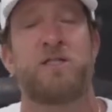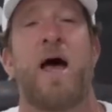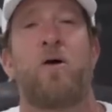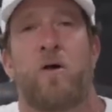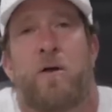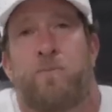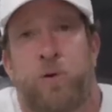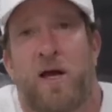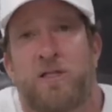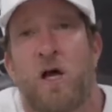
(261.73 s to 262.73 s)
This is now gonna be
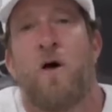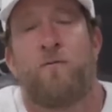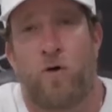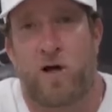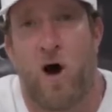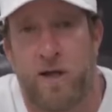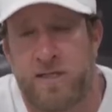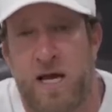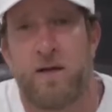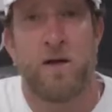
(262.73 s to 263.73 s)
a place for
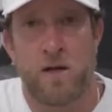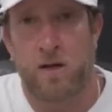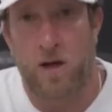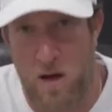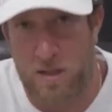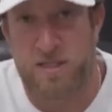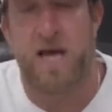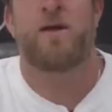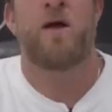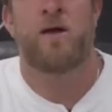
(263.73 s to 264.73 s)
content,
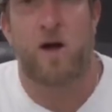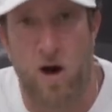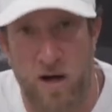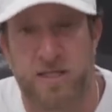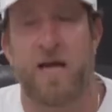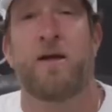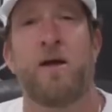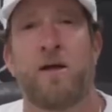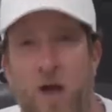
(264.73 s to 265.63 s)
content, content,